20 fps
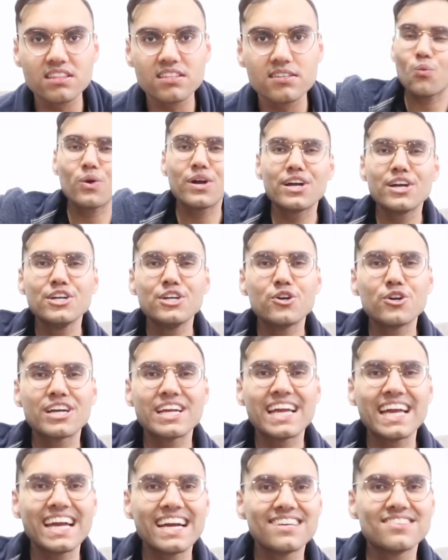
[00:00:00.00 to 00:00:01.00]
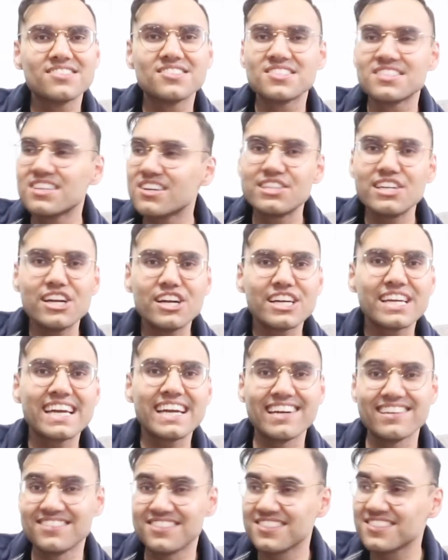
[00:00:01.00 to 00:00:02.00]
where your kids, their
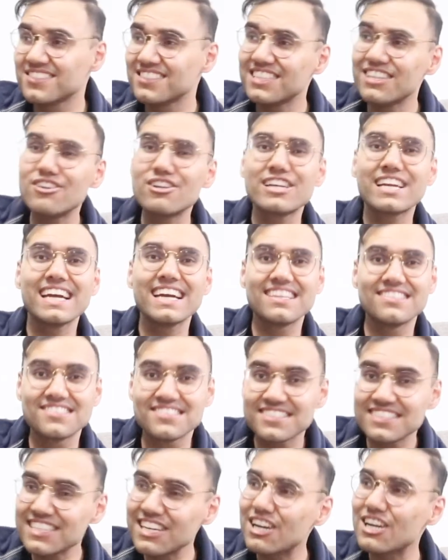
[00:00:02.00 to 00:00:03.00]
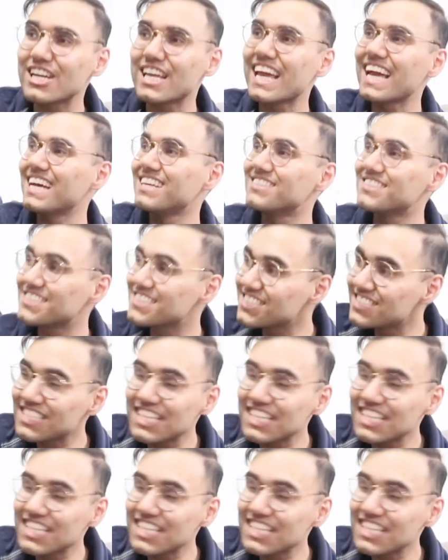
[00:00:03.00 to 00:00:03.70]
kids, their kids, their kids,